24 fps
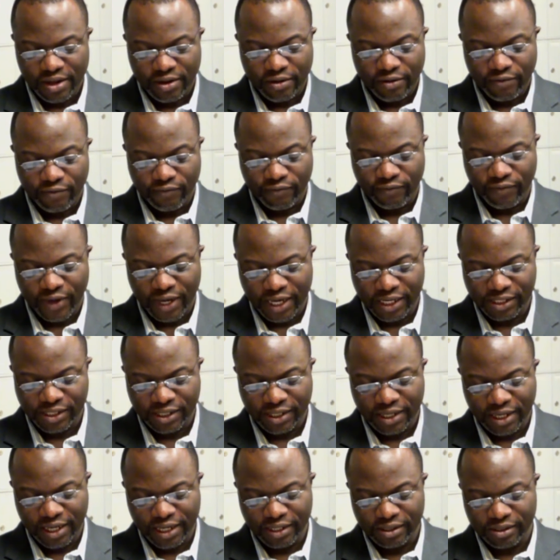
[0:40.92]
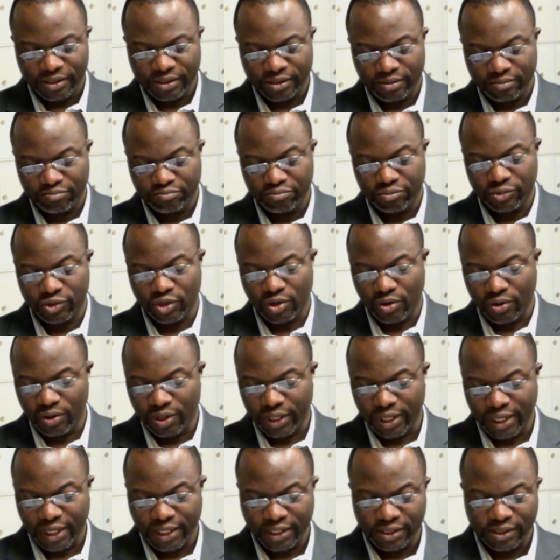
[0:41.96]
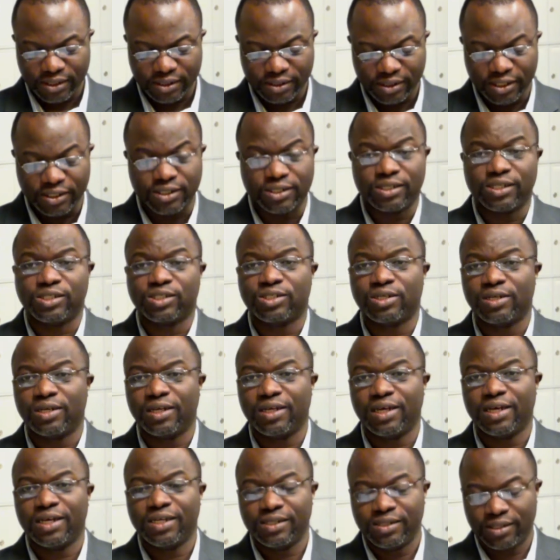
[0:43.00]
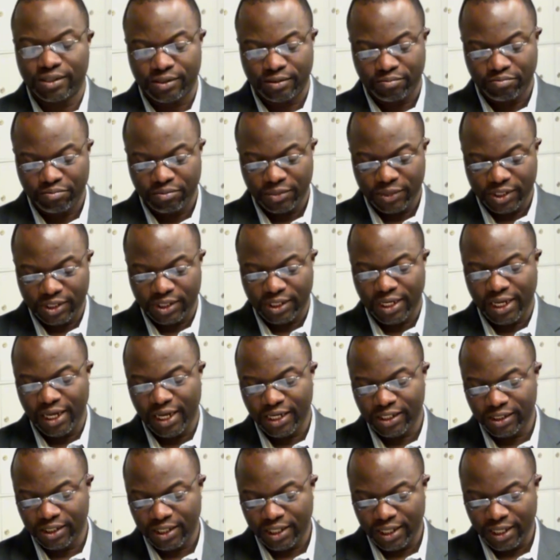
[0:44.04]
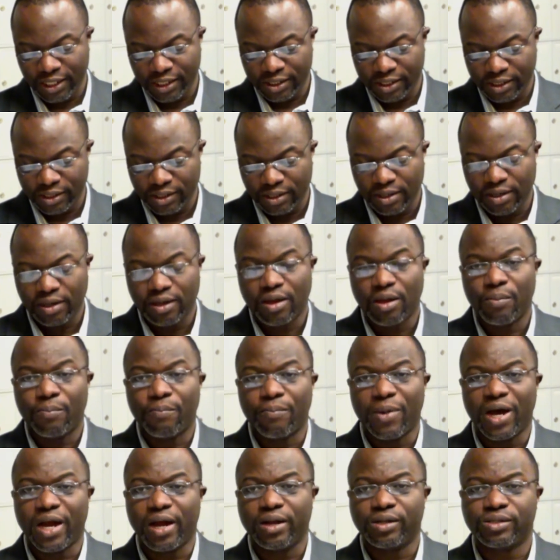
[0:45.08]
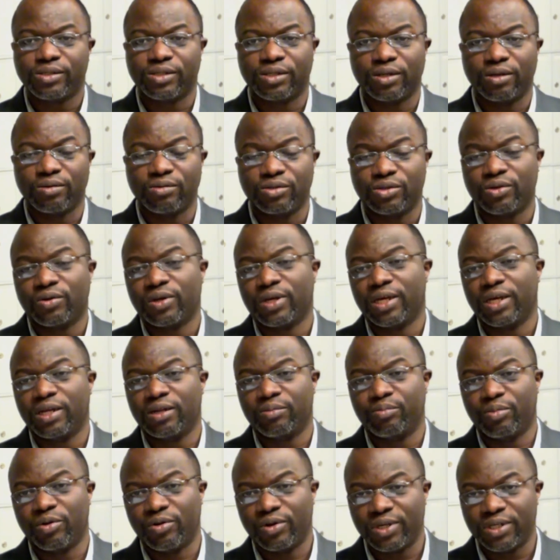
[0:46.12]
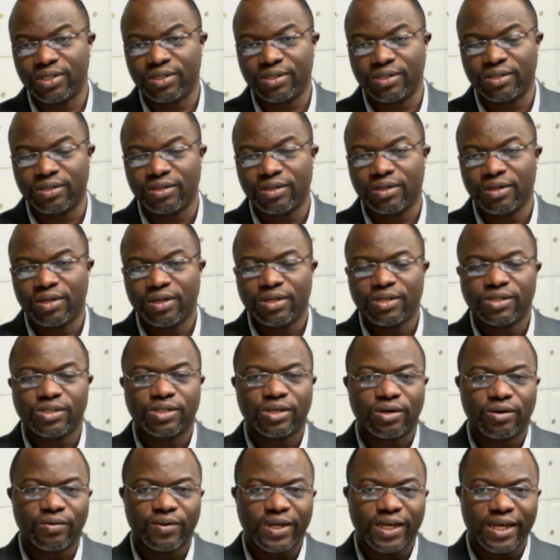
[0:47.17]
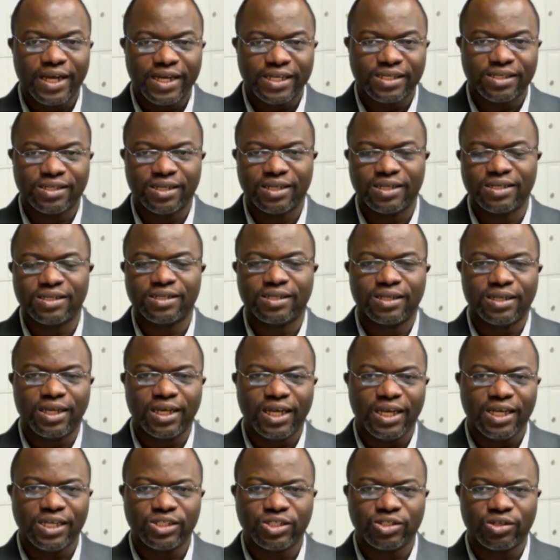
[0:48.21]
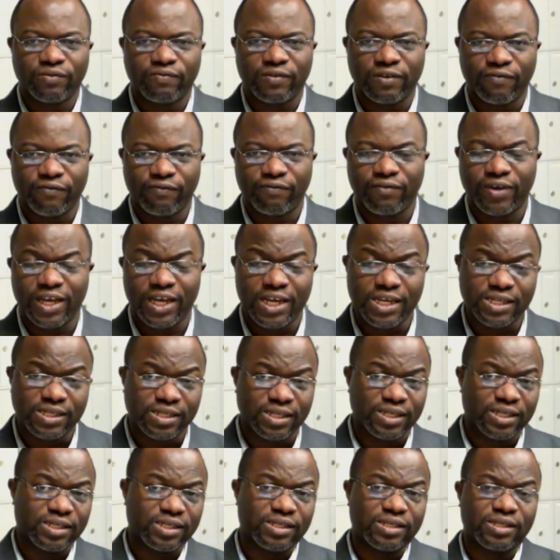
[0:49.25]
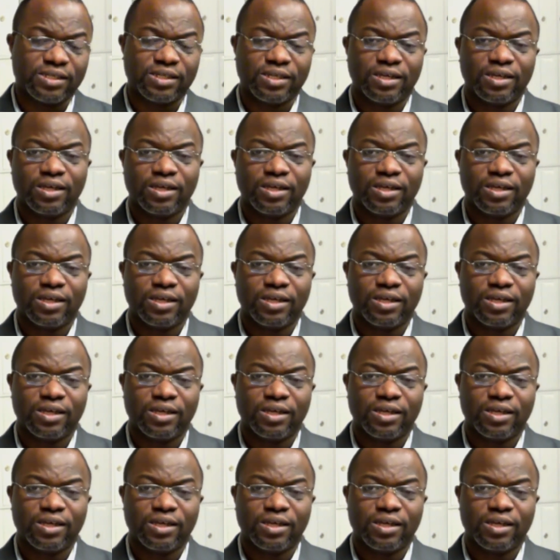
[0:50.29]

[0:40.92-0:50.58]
phase gates, toll gates, decision gates, stage gates, milestones, or kill points. So in essence, each of the phases